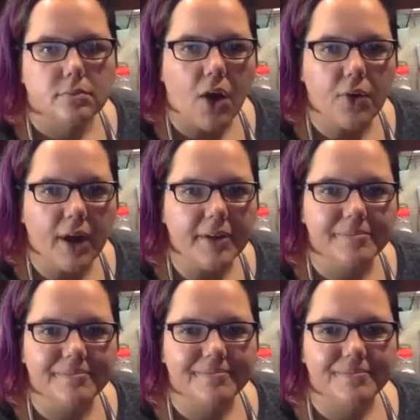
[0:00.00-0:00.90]
Okay.
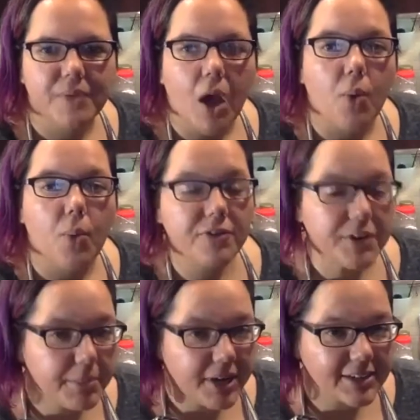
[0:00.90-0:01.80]
Well, if
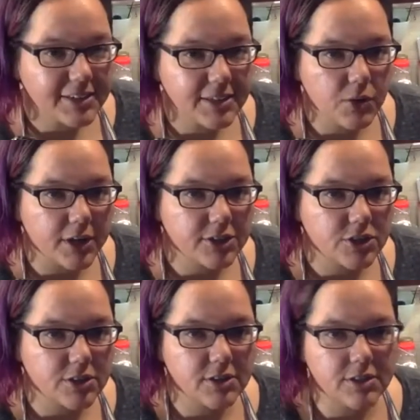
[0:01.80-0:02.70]
anybody has any
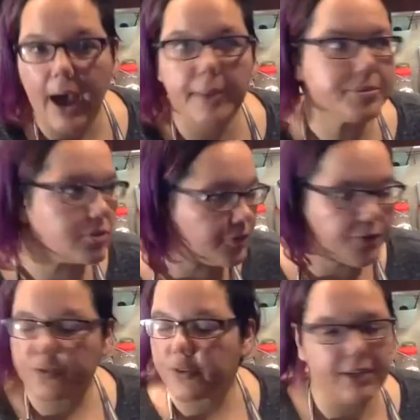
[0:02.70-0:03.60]
questions, absolutely
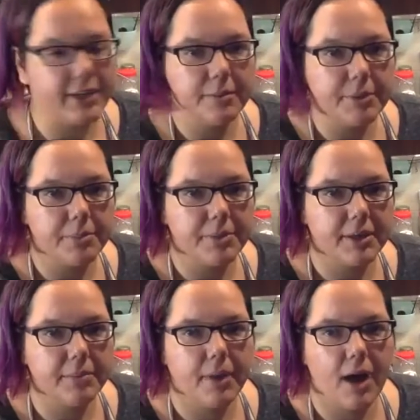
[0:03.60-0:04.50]
feel free to email
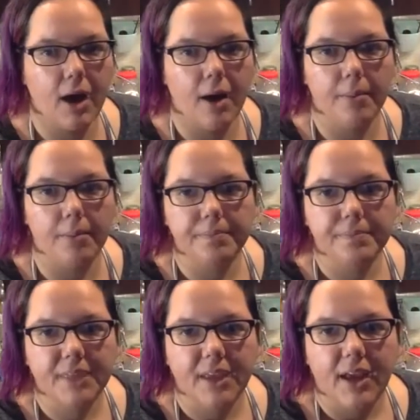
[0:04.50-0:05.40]
me. Um,
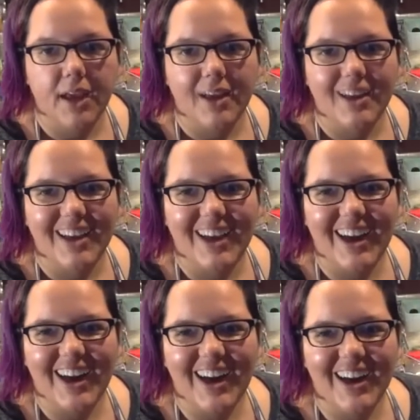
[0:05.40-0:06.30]

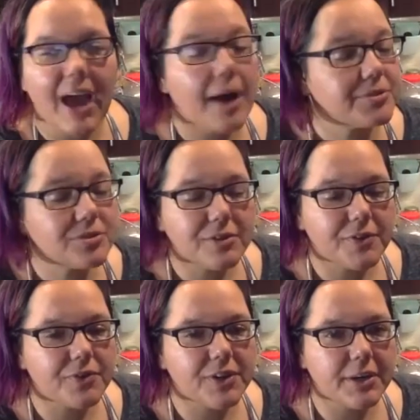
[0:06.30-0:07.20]
uh, absolutely
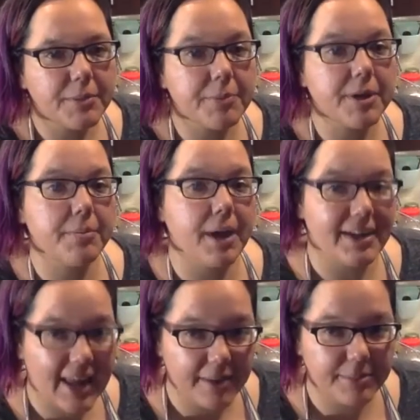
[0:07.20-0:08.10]
feel free to email me. My
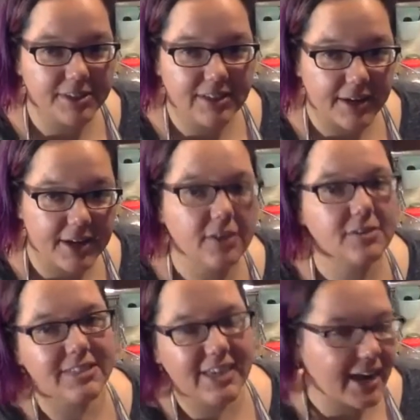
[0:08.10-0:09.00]
name is
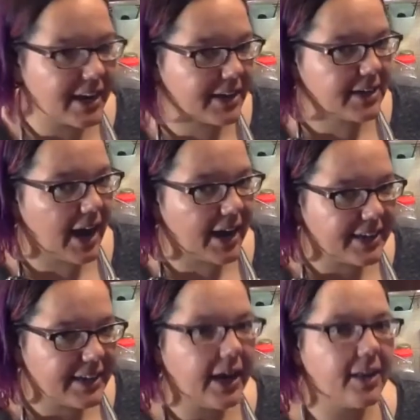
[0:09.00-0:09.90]
Danielle, D A N I
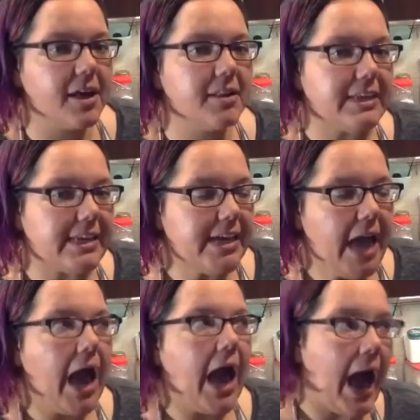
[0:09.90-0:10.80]
E L L E,
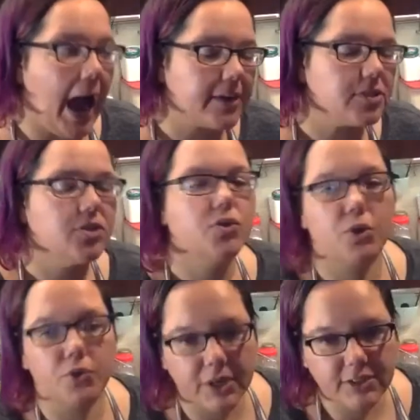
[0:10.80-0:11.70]
at
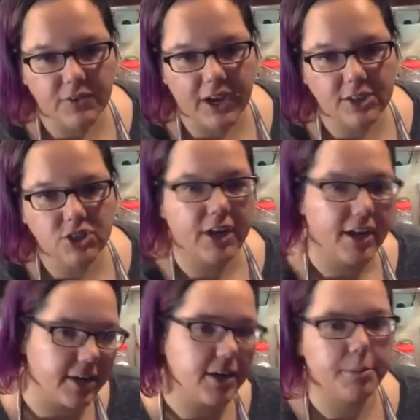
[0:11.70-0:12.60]
northwestveg,
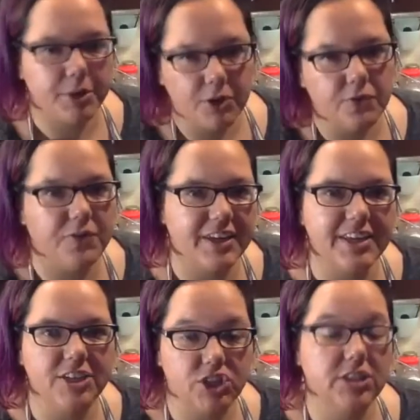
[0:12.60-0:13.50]

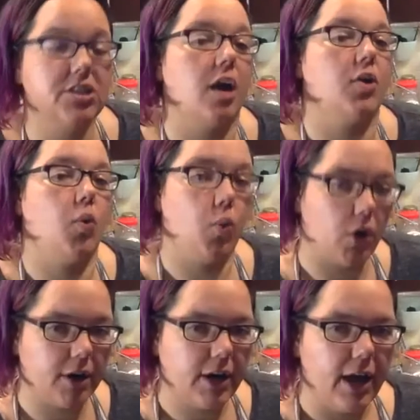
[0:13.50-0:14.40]
N-W-V-E-G dot
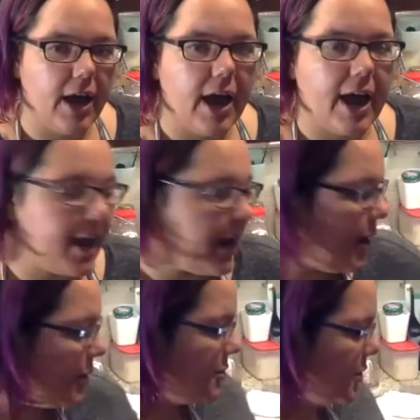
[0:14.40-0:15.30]
org.
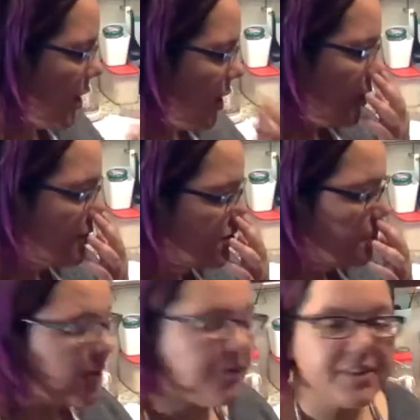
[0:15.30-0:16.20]
And uh, it's the
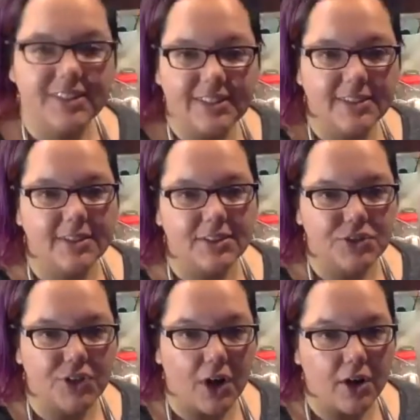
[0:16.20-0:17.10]
perfect season to
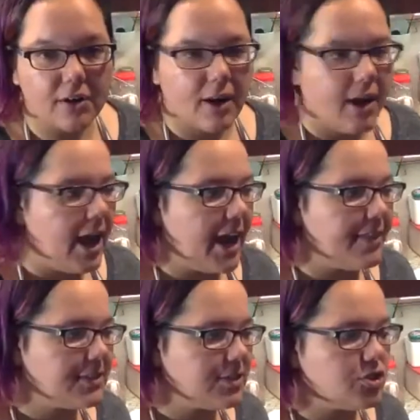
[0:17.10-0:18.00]
start. And
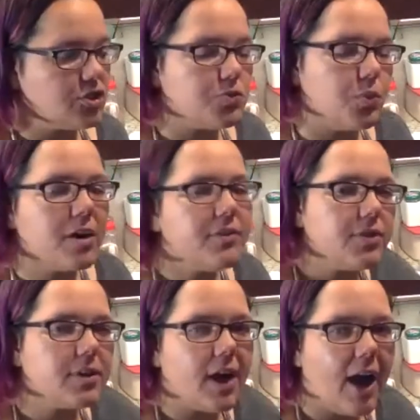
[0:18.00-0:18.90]
this is just one of
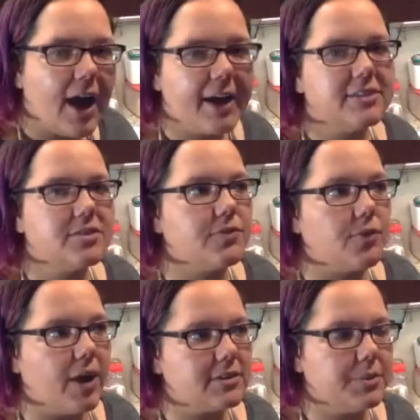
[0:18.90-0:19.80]
the kinds of
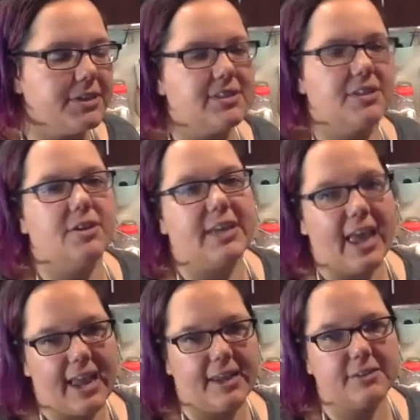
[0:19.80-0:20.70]
recipes that you
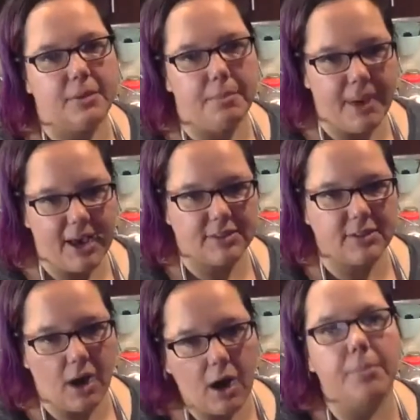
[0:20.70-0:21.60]
can't mess
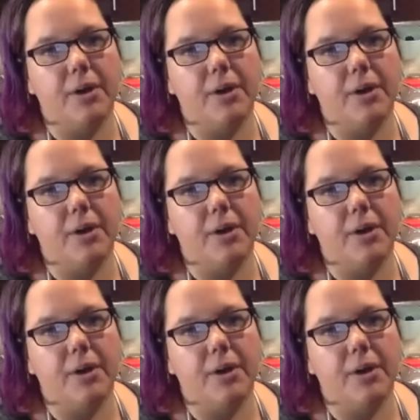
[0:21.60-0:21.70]
up.